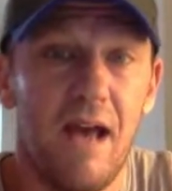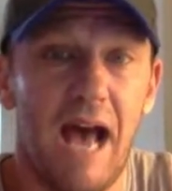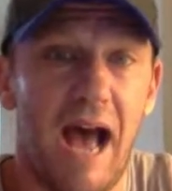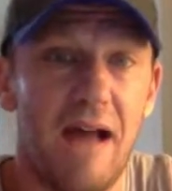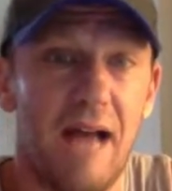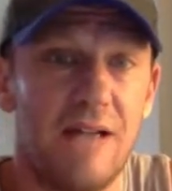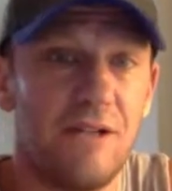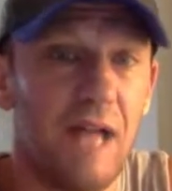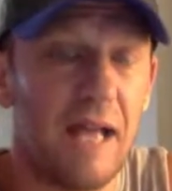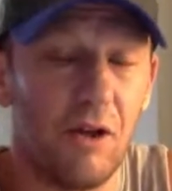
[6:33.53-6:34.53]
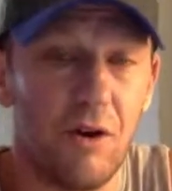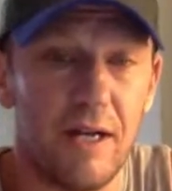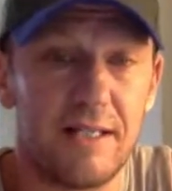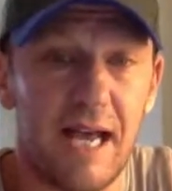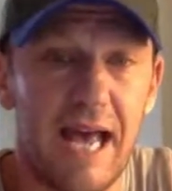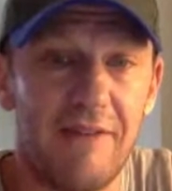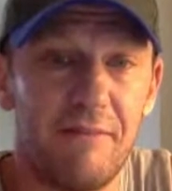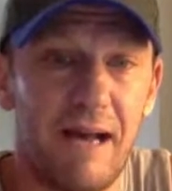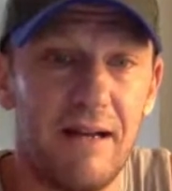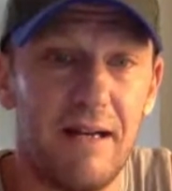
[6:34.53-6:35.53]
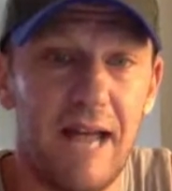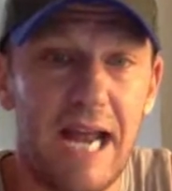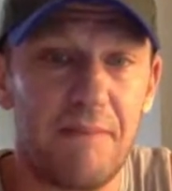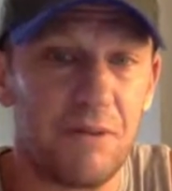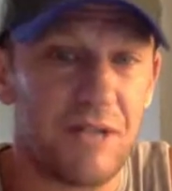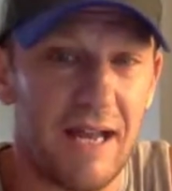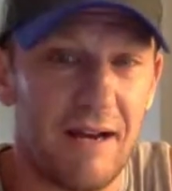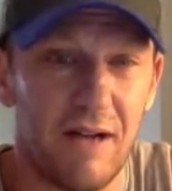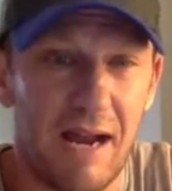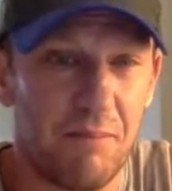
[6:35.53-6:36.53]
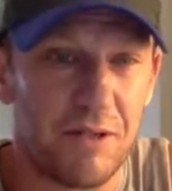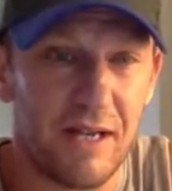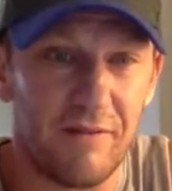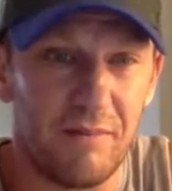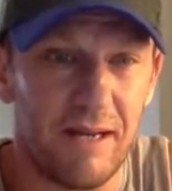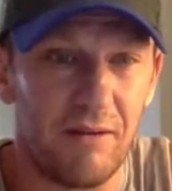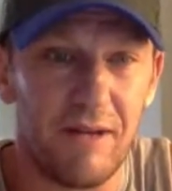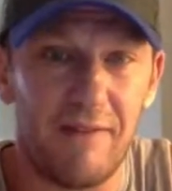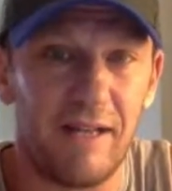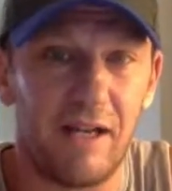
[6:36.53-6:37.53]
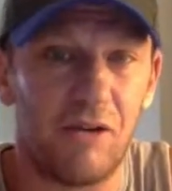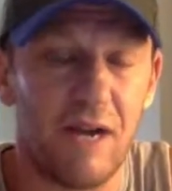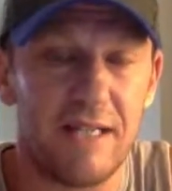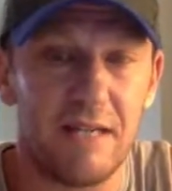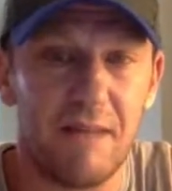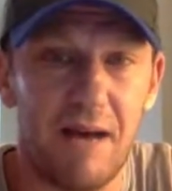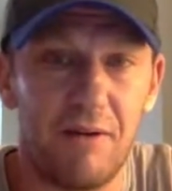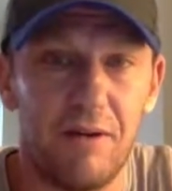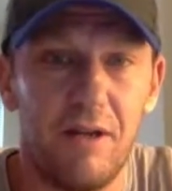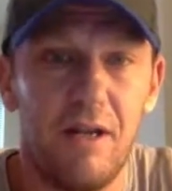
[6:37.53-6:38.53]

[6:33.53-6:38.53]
I do like Lawrence. I have about 8% or 9% of them. I don't have like a crazy amount.